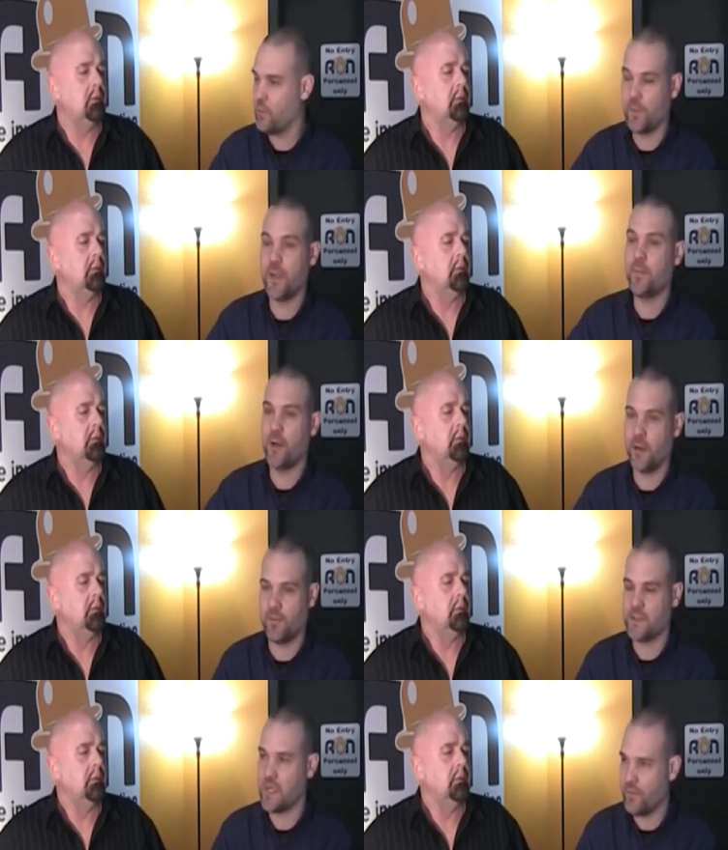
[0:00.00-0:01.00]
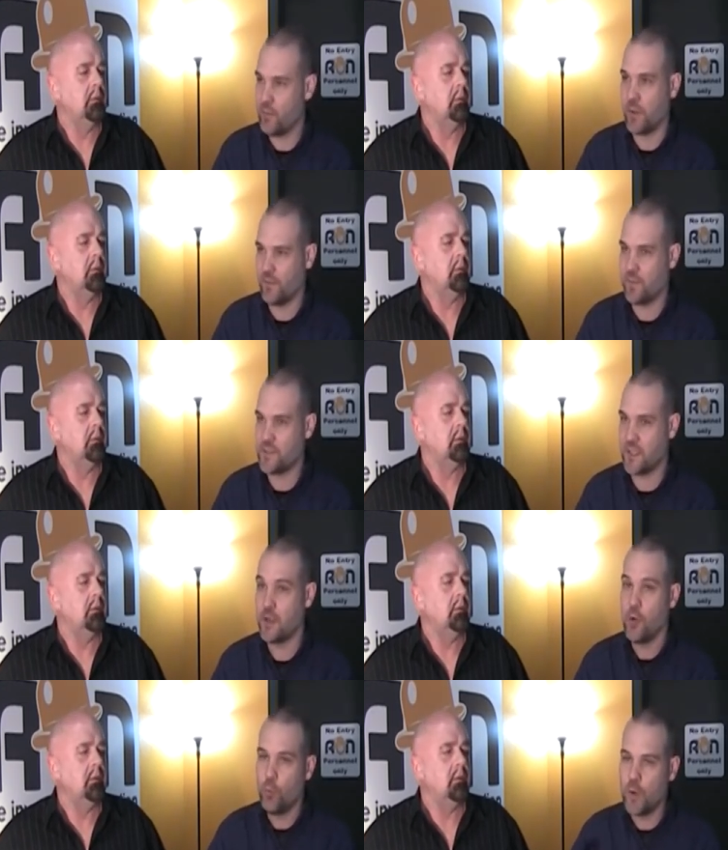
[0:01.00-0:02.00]
Speaker 1: want to be a part of this. Every one of them said,
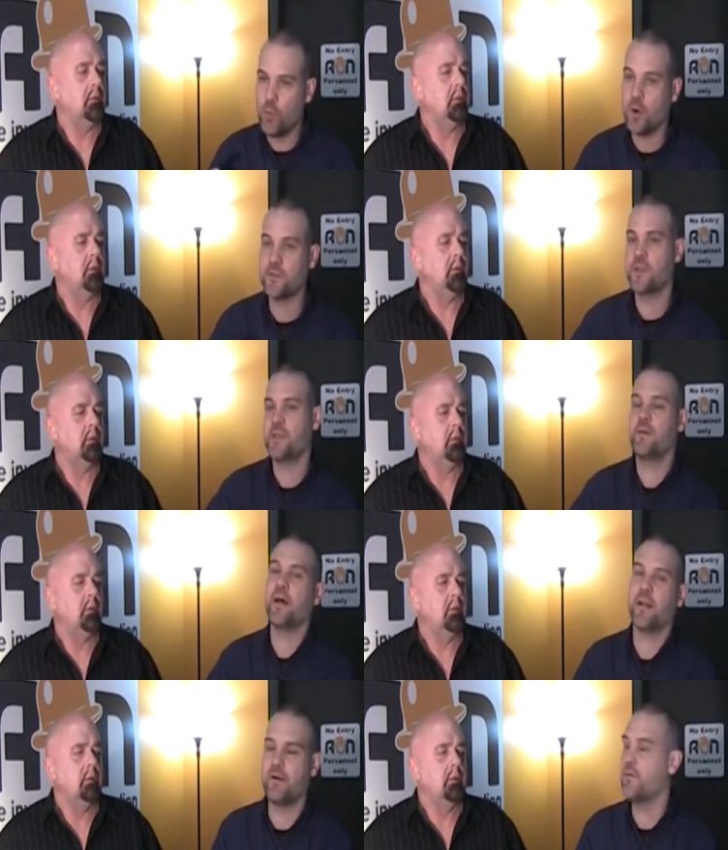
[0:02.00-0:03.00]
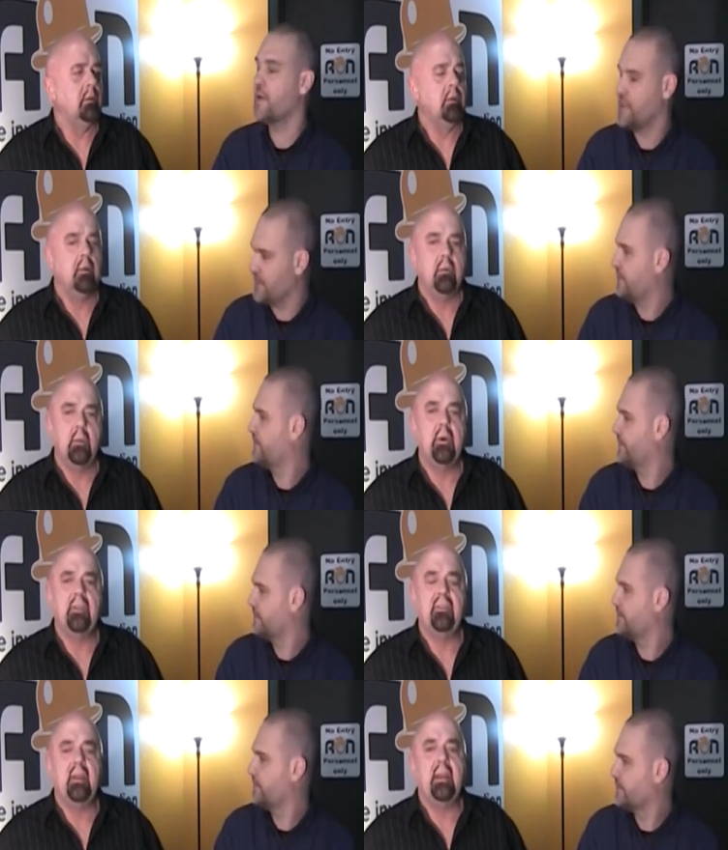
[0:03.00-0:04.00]
we want to see that innovation. We want
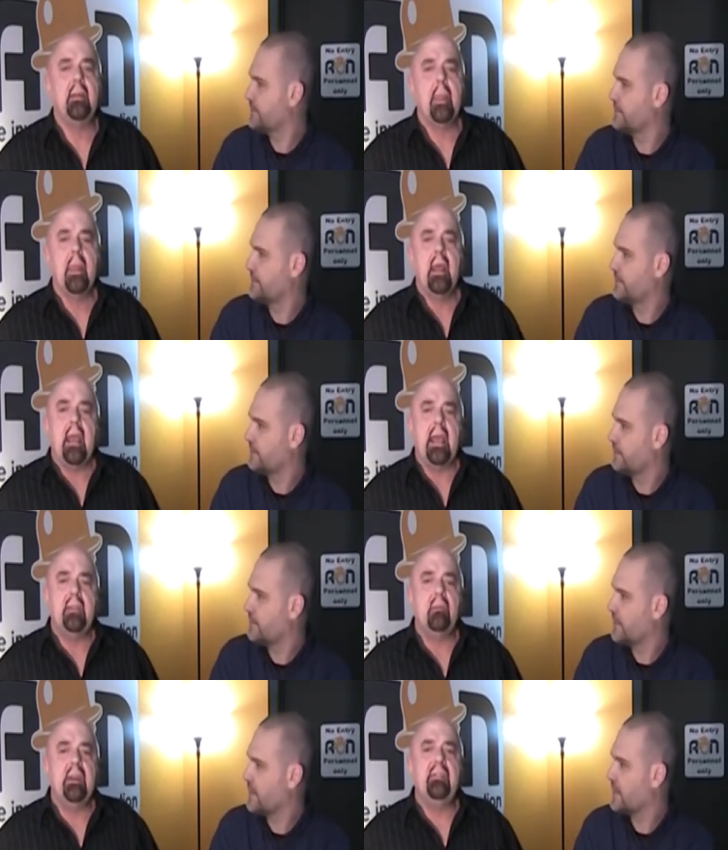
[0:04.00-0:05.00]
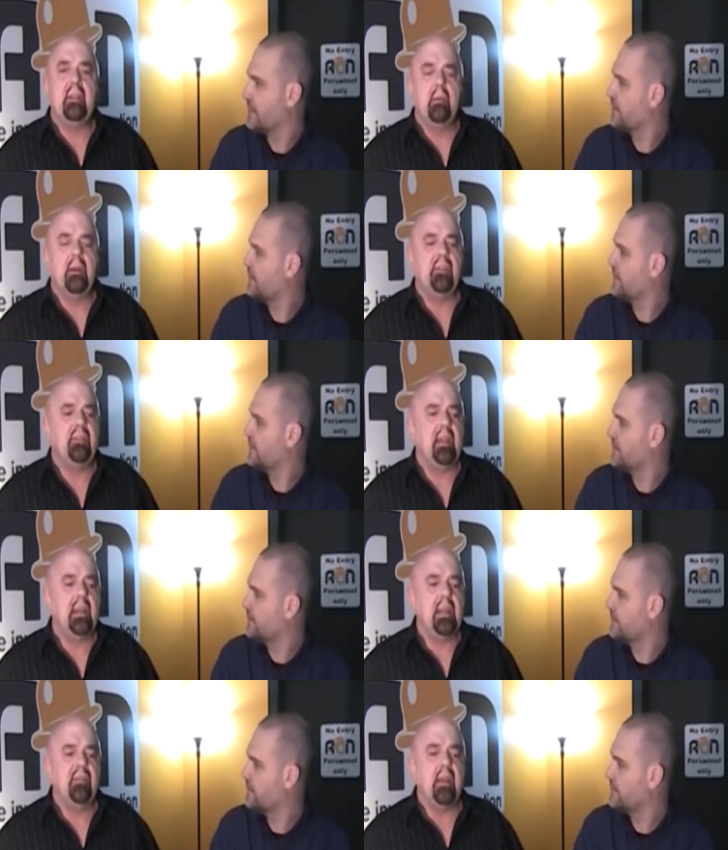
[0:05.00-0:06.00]
to see it. And the reason they want to see
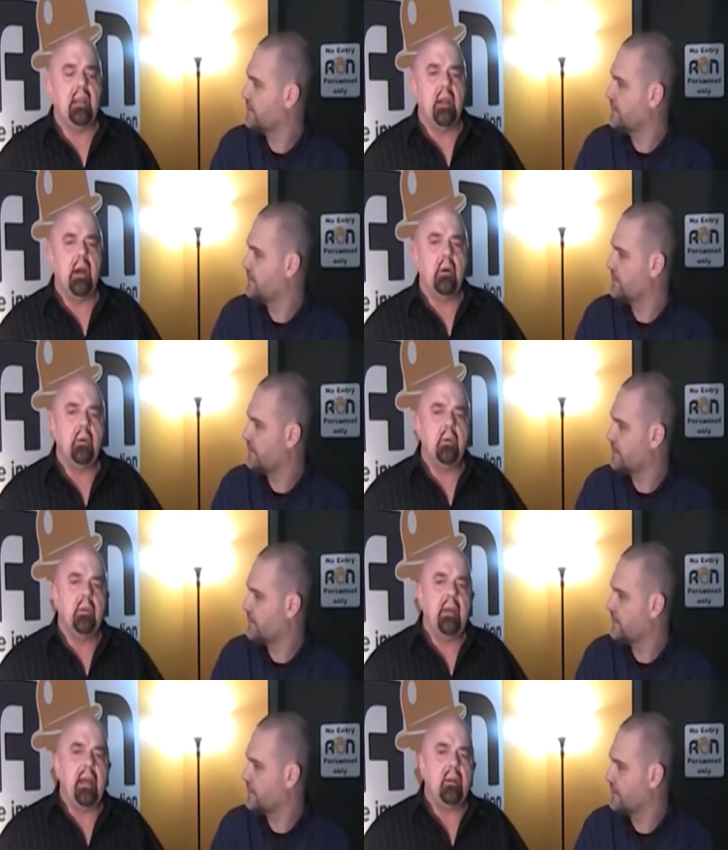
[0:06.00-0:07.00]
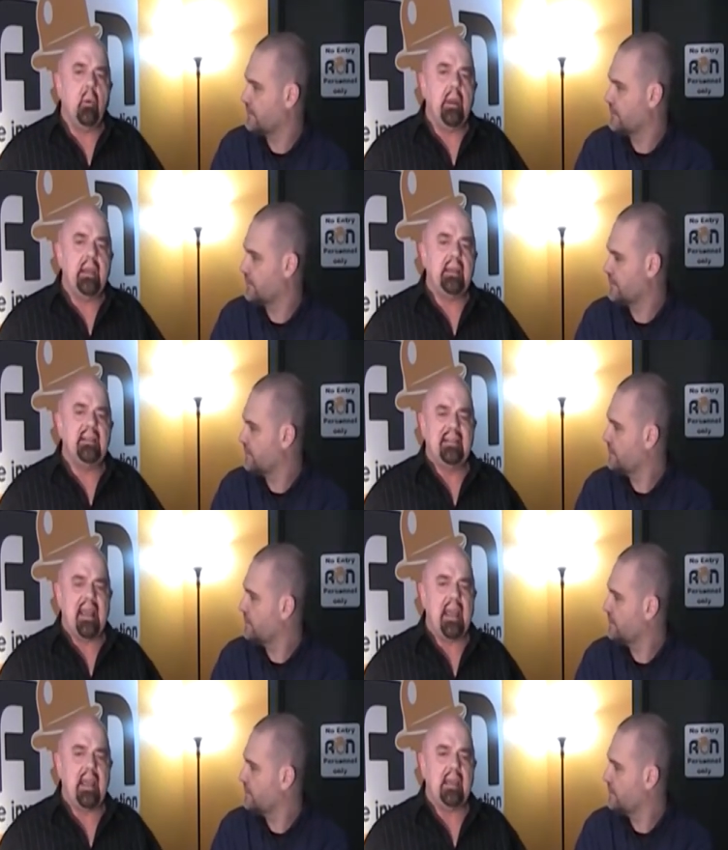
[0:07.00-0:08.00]
it is
Speaker 2: they know that we can
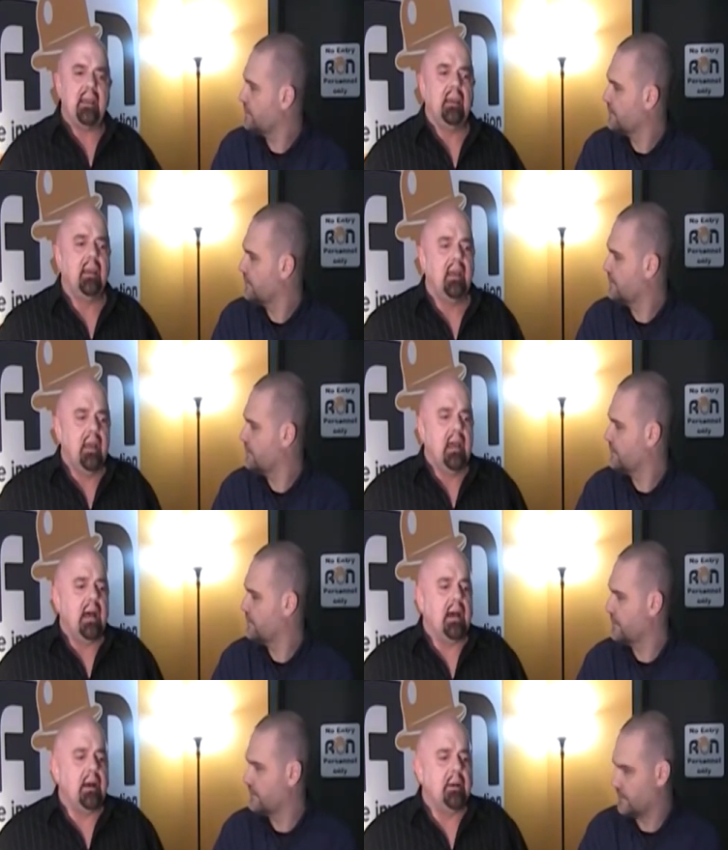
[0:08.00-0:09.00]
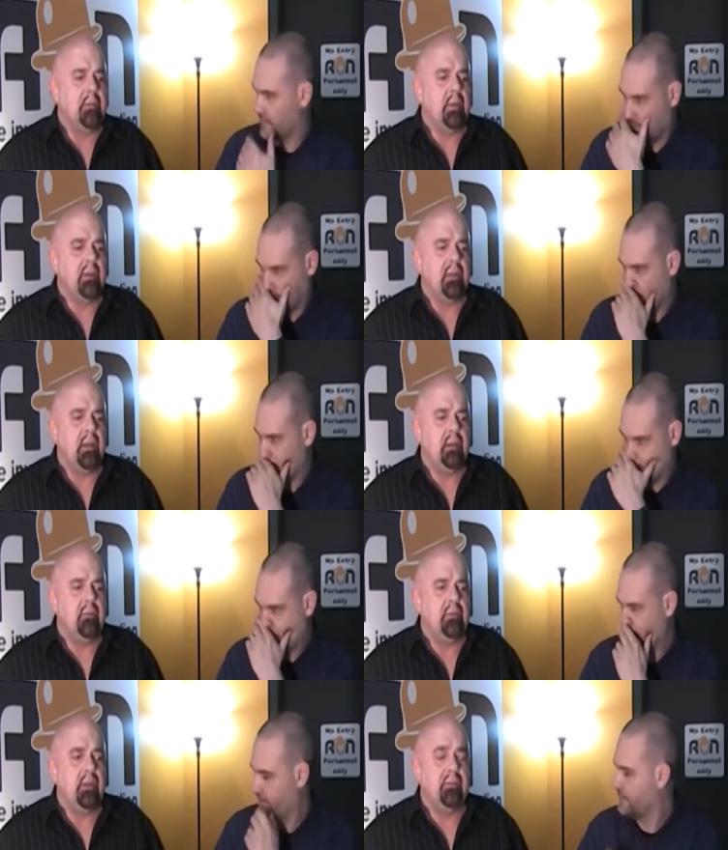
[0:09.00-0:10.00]
take um,
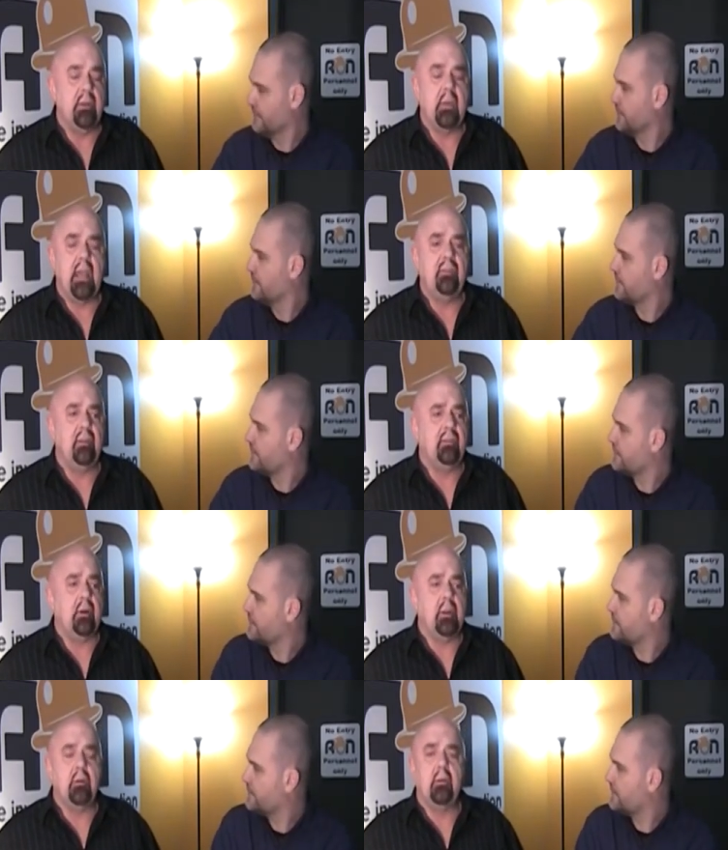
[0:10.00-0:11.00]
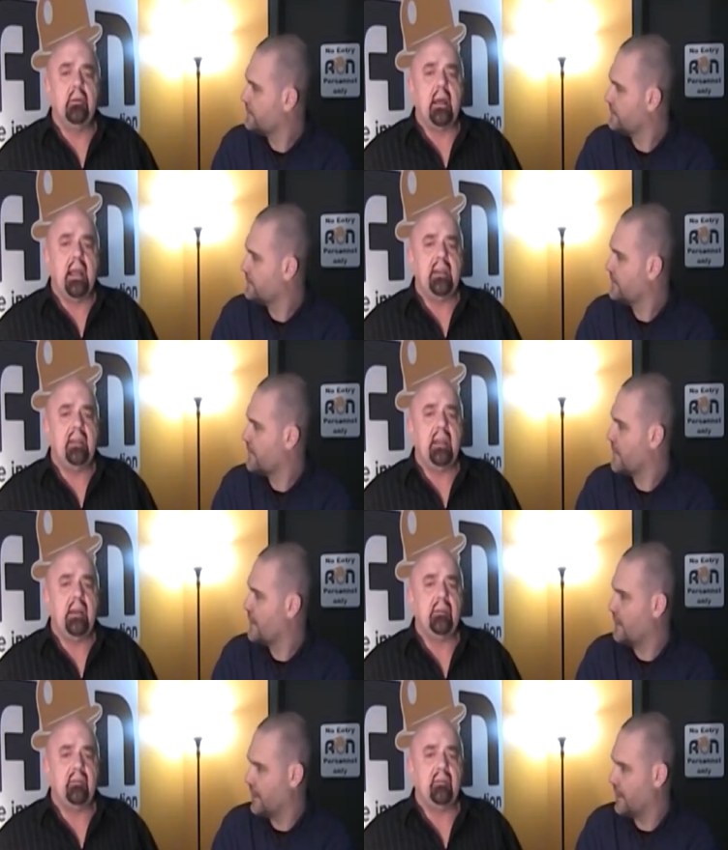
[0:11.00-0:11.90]
the, in some cases, very crude ideas